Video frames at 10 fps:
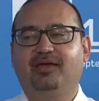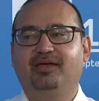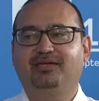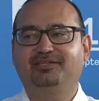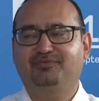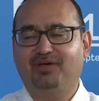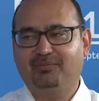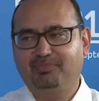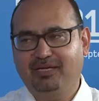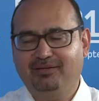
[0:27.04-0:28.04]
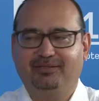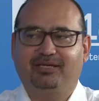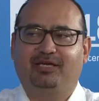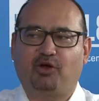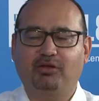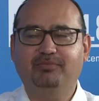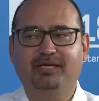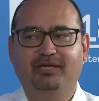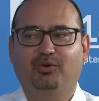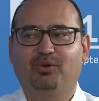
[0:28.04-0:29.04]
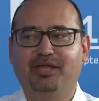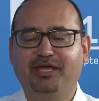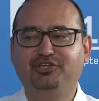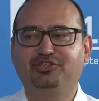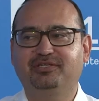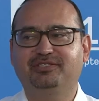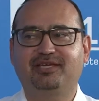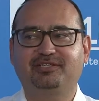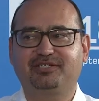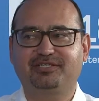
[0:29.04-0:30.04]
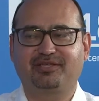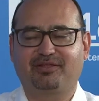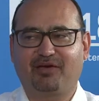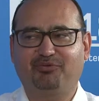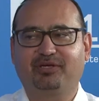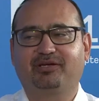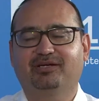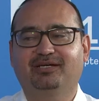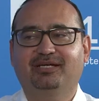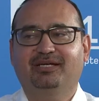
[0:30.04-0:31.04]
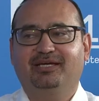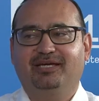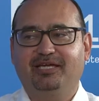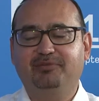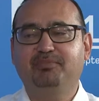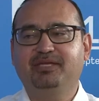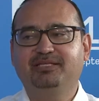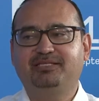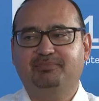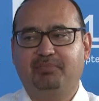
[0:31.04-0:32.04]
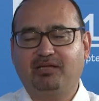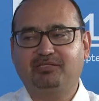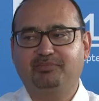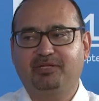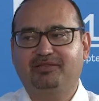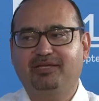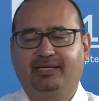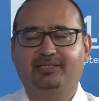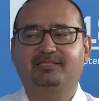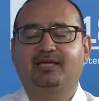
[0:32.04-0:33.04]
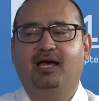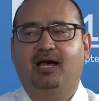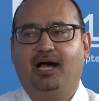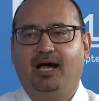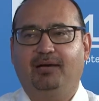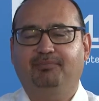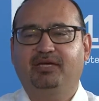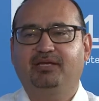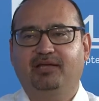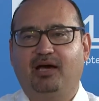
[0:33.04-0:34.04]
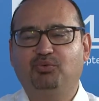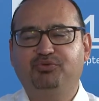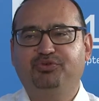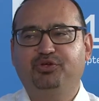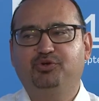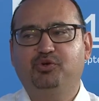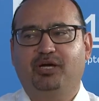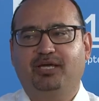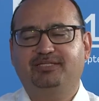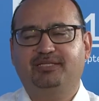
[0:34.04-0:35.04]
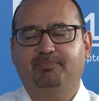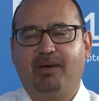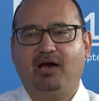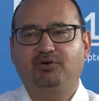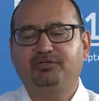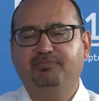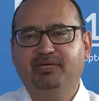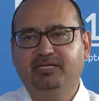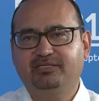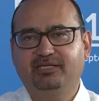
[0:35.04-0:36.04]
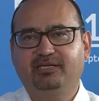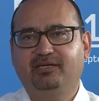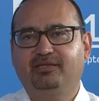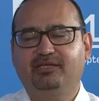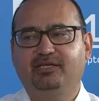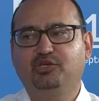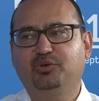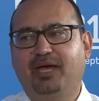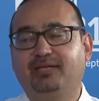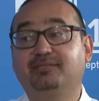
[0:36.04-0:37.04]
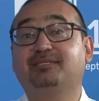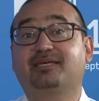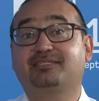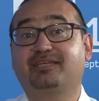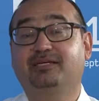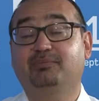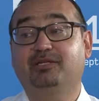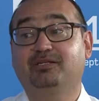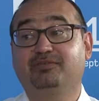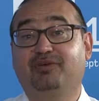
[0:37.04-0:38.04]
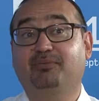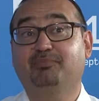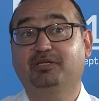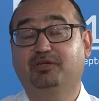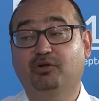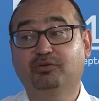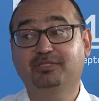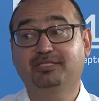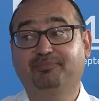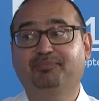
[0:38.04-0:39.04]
a developing economy or nation such as South Africa, it means multiple things. Um, in our view, it's about meeting the UN Sustainable Development Goals,